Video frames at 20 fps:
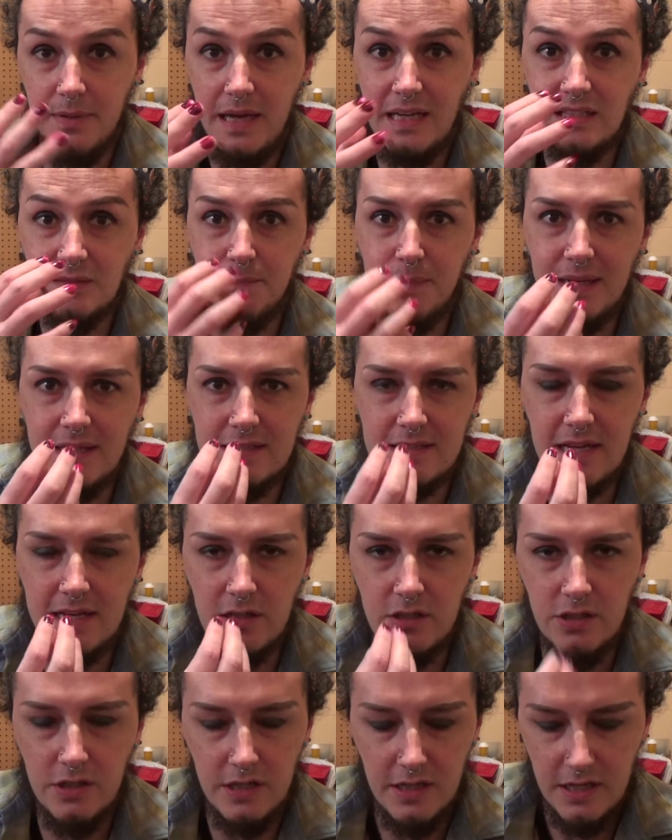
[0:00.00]
as big as I
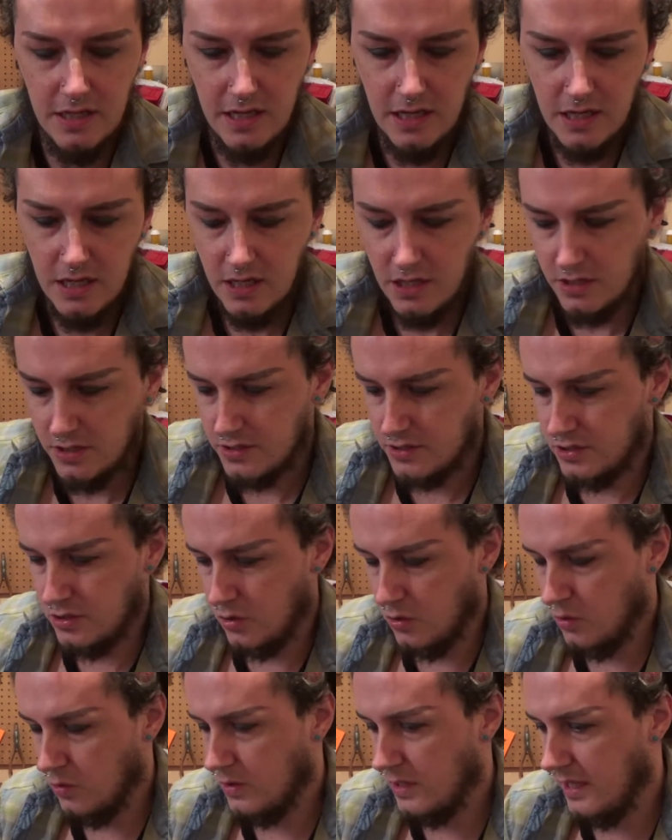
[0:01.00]
could.
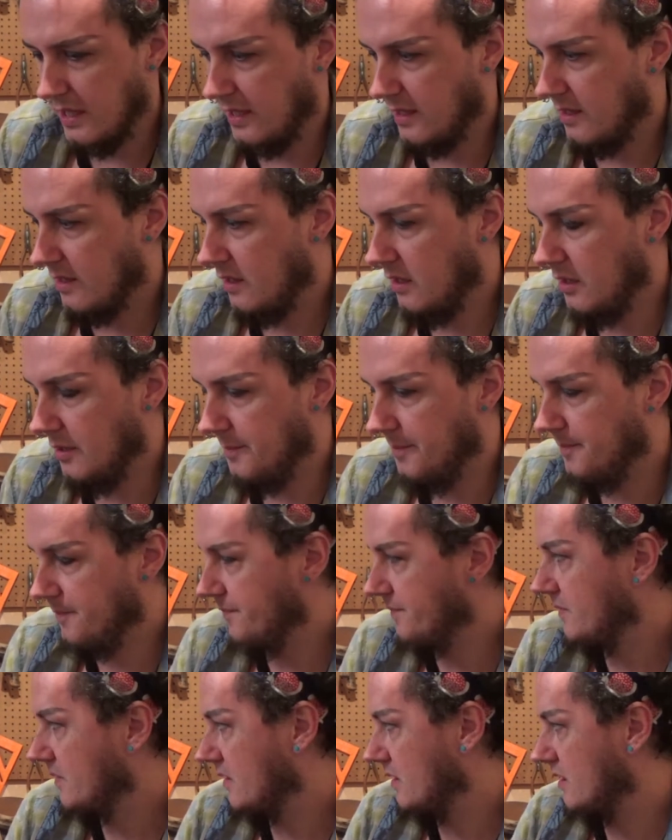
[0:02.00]
So like,
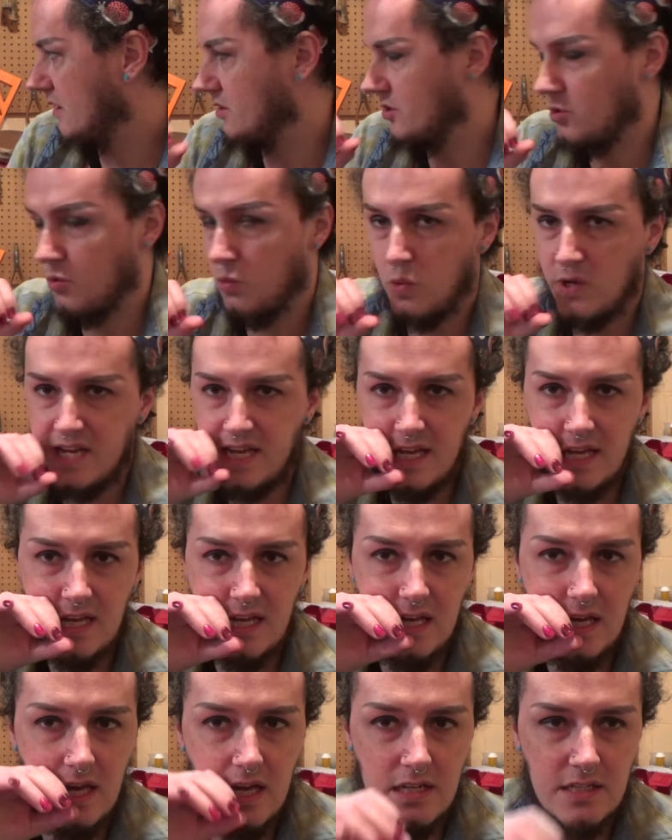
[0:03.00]
there's a
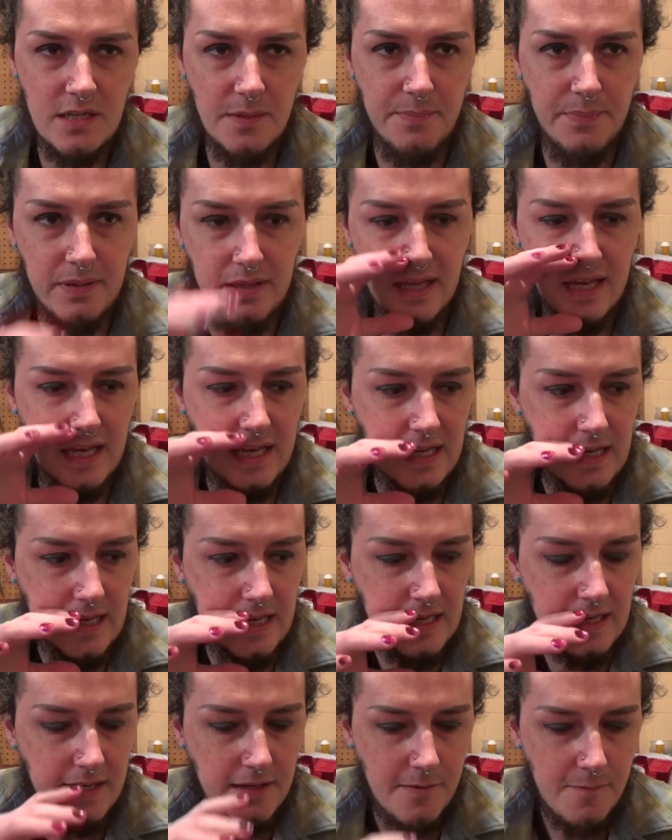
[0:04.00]
way to
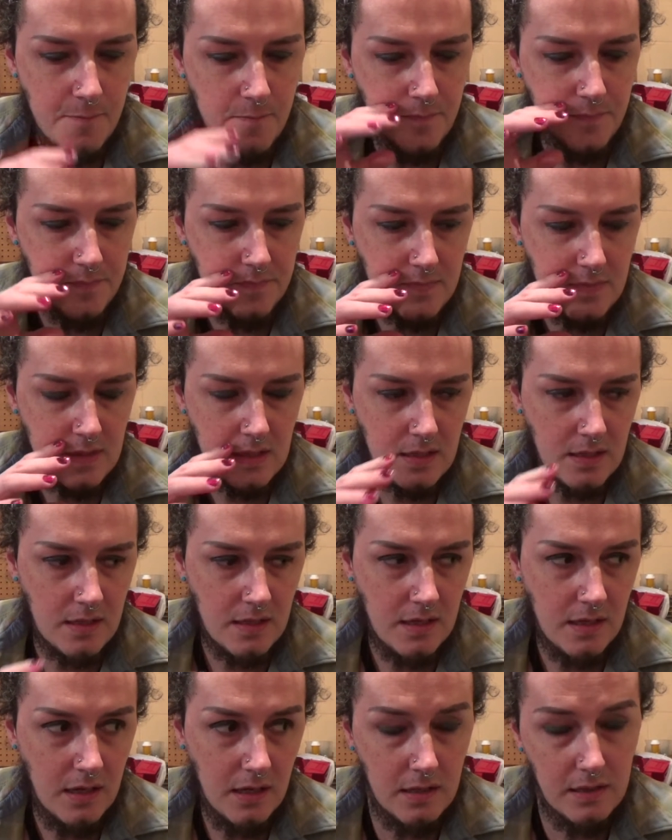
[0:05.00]
play
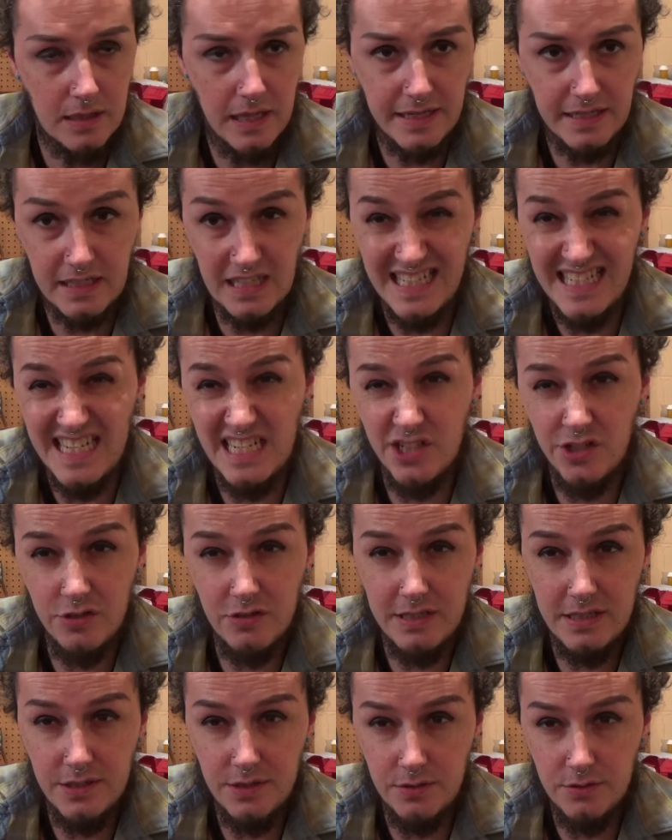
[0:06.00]
like a
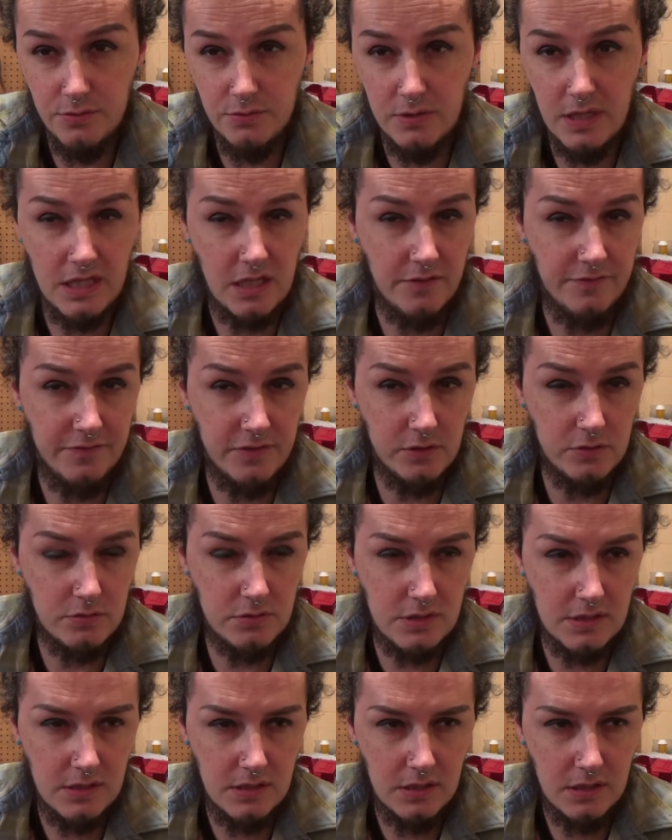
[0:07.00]
didgeridoo, like a
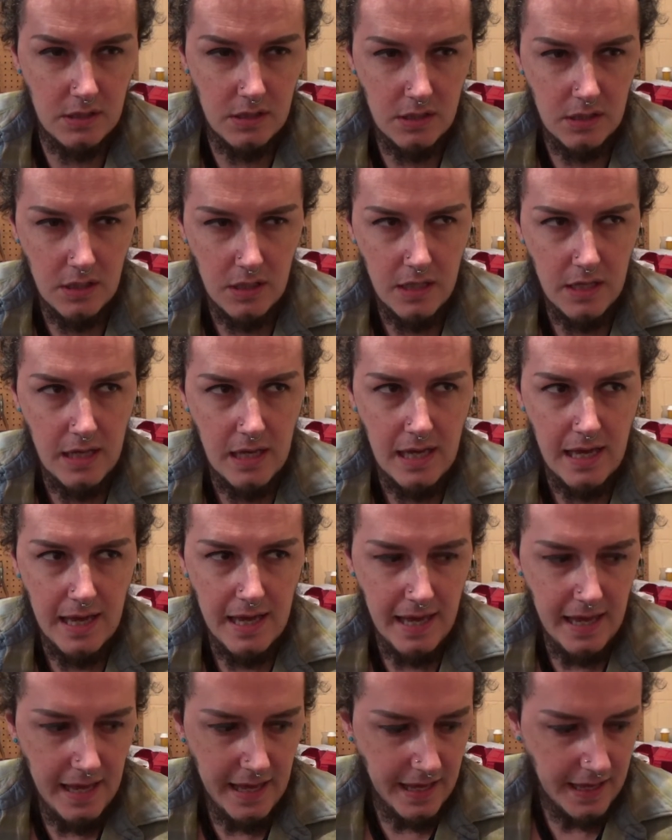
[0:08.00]
flute,
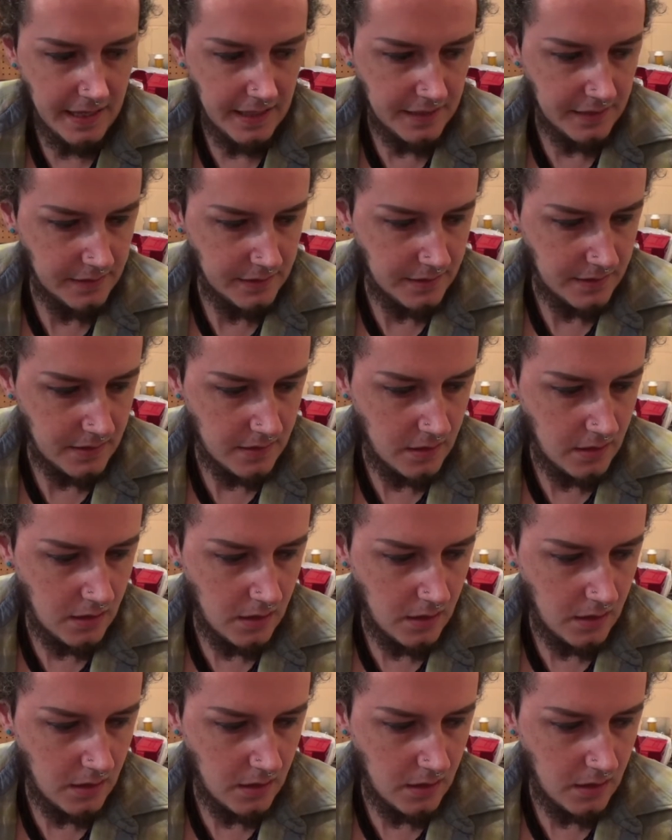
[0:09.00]
and